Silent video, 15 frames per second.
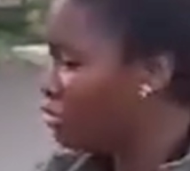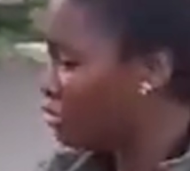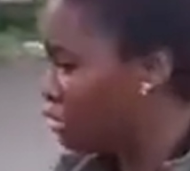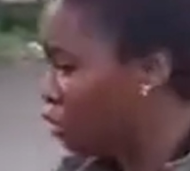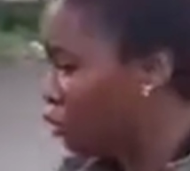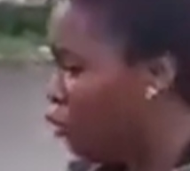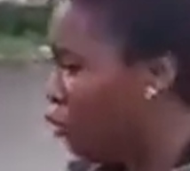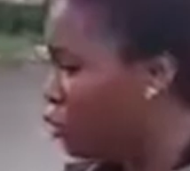
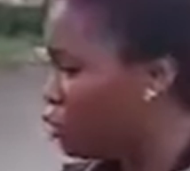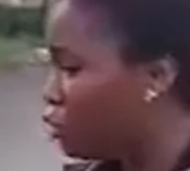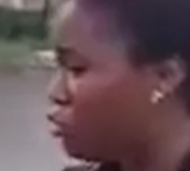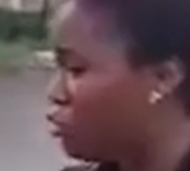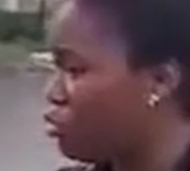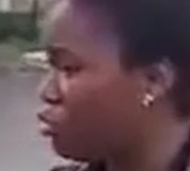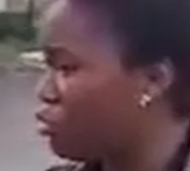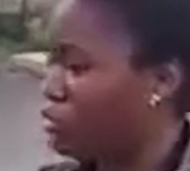they want to
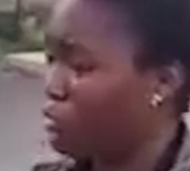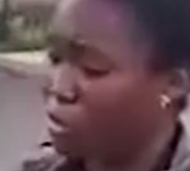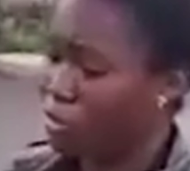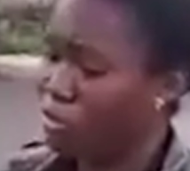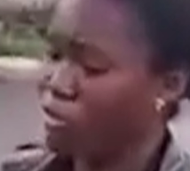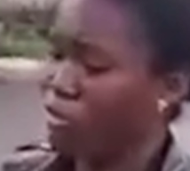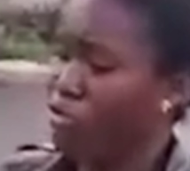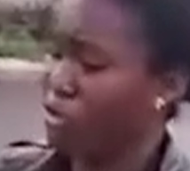move, but
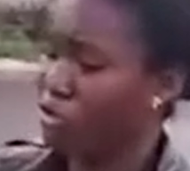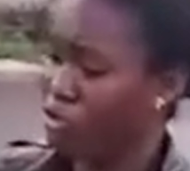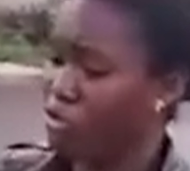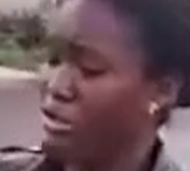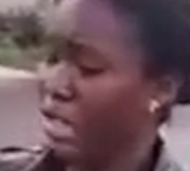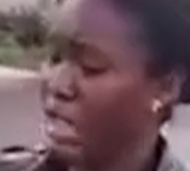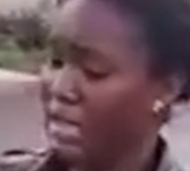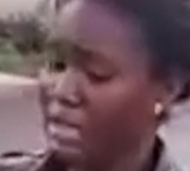once you
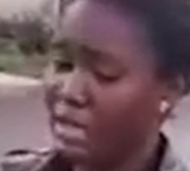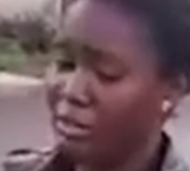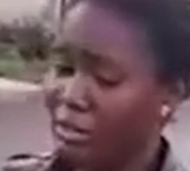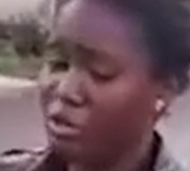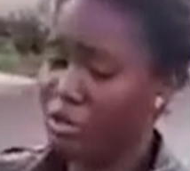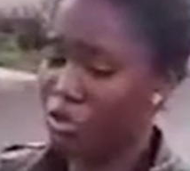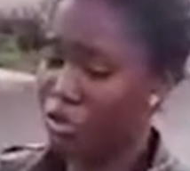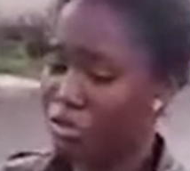sight them,
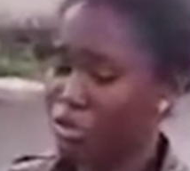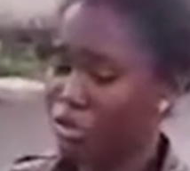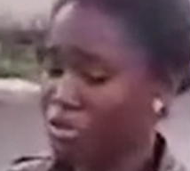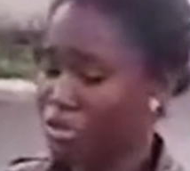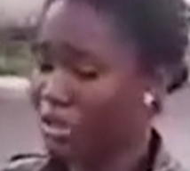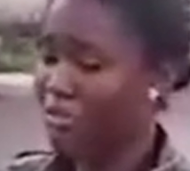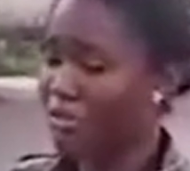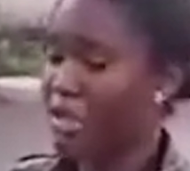you
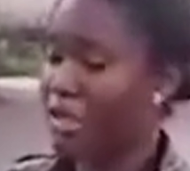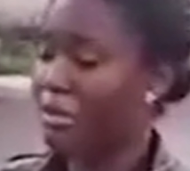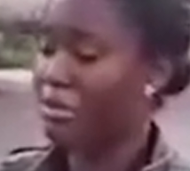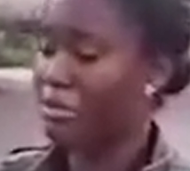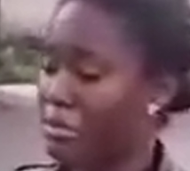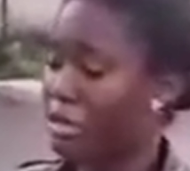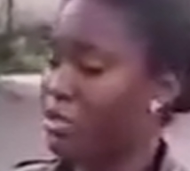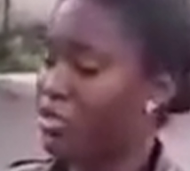give them
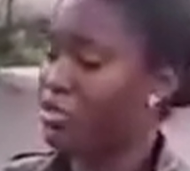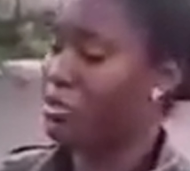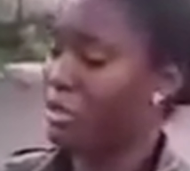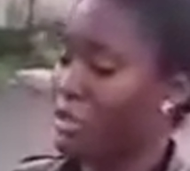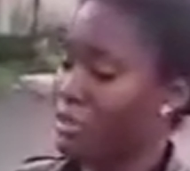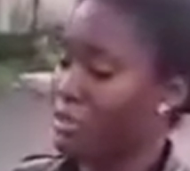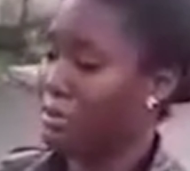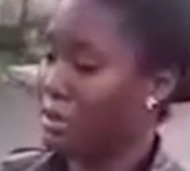a little
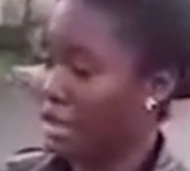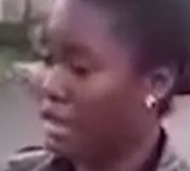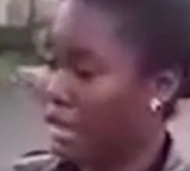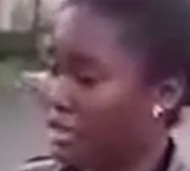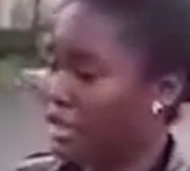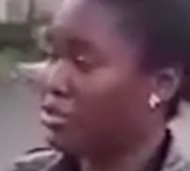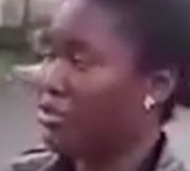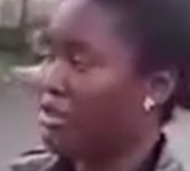bit
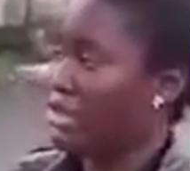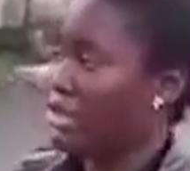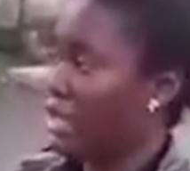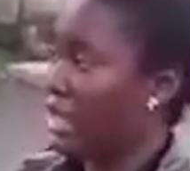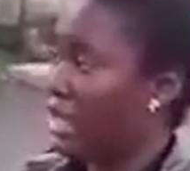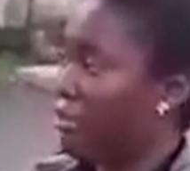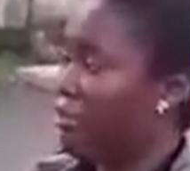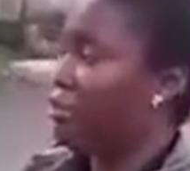space, you see
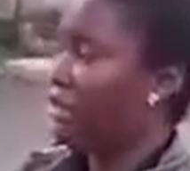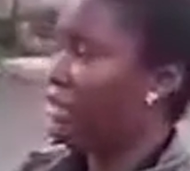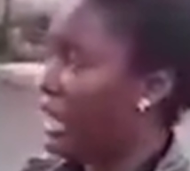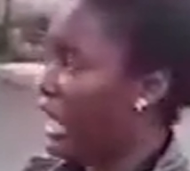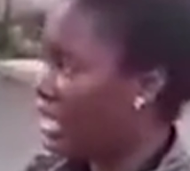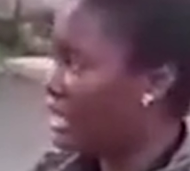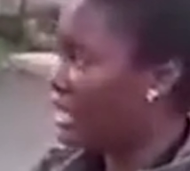them. With that,